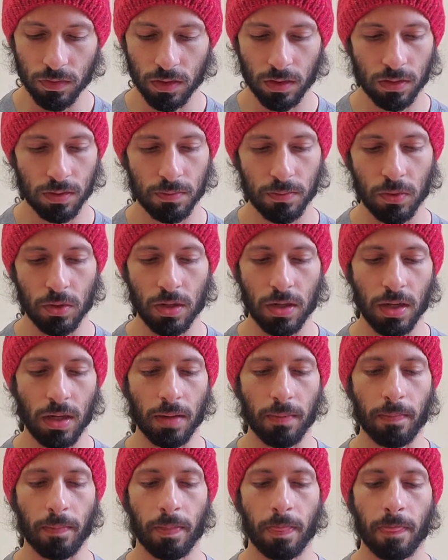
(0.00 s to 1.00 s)
This
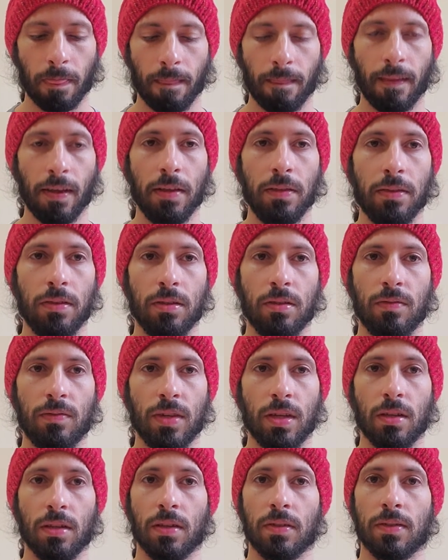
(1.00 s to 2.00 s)
morning, had these
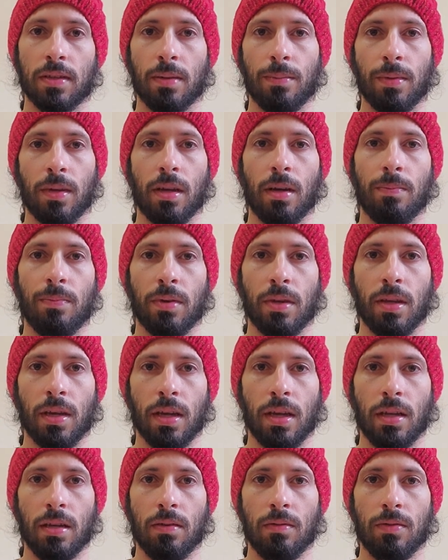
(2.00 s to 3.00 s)
feelings coming up
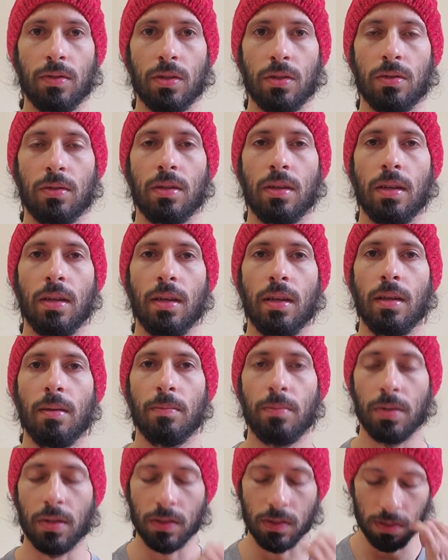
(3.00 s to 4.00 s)
again of just
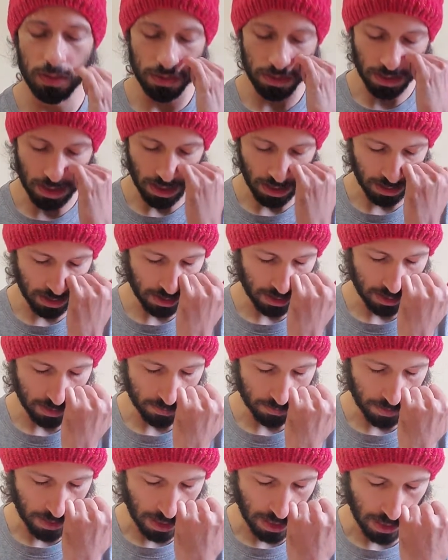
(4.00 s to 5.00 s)
being stuck in
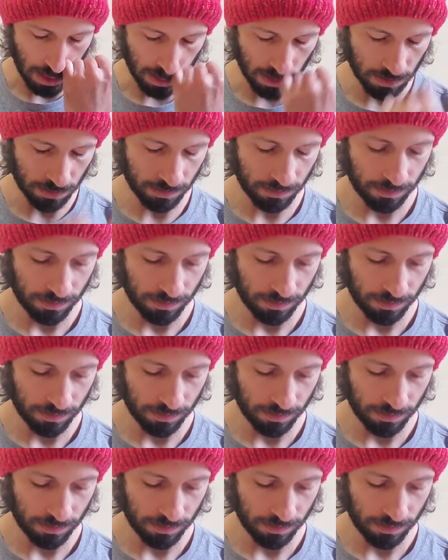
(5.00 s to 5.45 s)
bed.